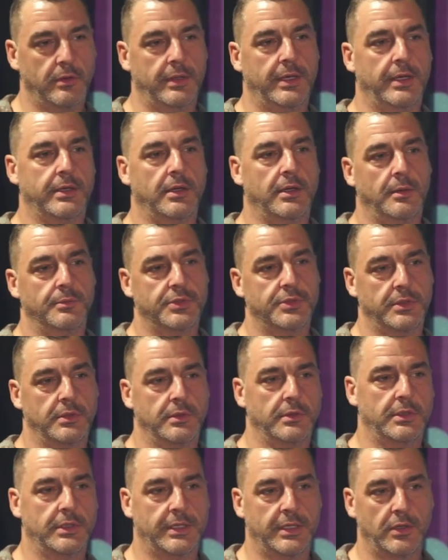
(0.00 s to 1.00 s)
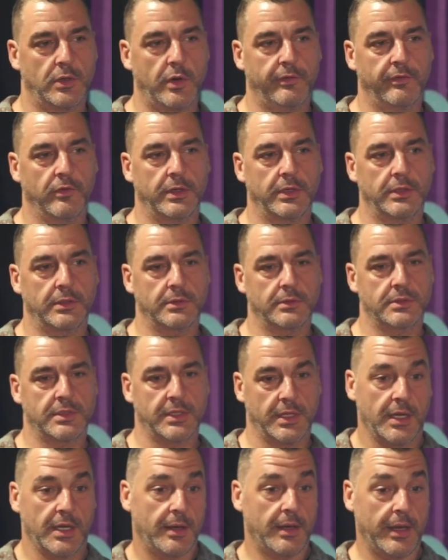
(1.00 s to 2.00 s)
gumption to get over it and say,
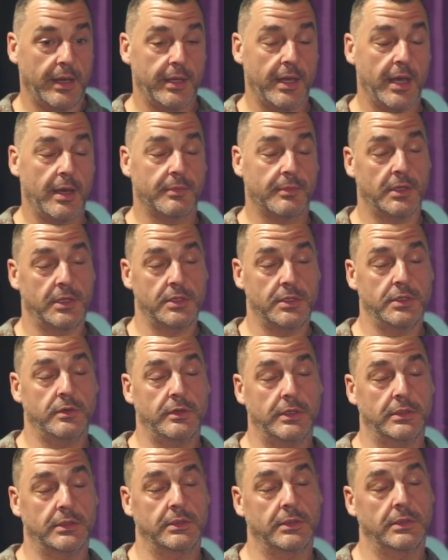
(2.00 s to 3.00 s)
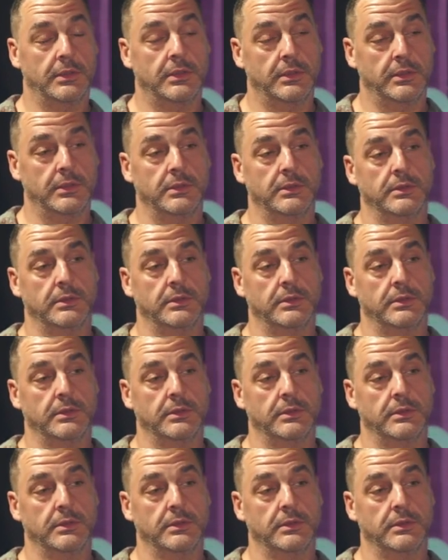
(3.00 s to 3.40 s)
yeah, I'm going to do it. Yeah.